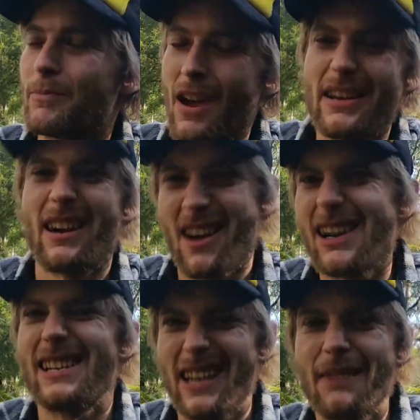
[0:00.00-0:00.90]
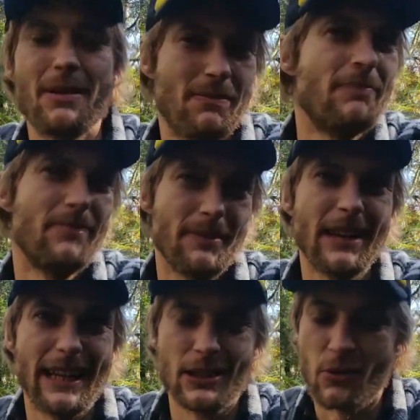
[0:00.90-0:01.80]
Oh yeah, I reckon, yeah, I'd be
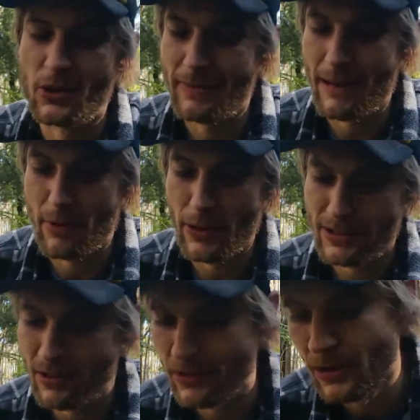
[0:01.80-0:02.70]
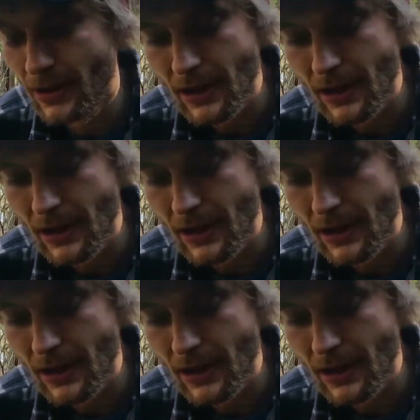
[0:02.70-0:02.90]
leaning towards about 0.2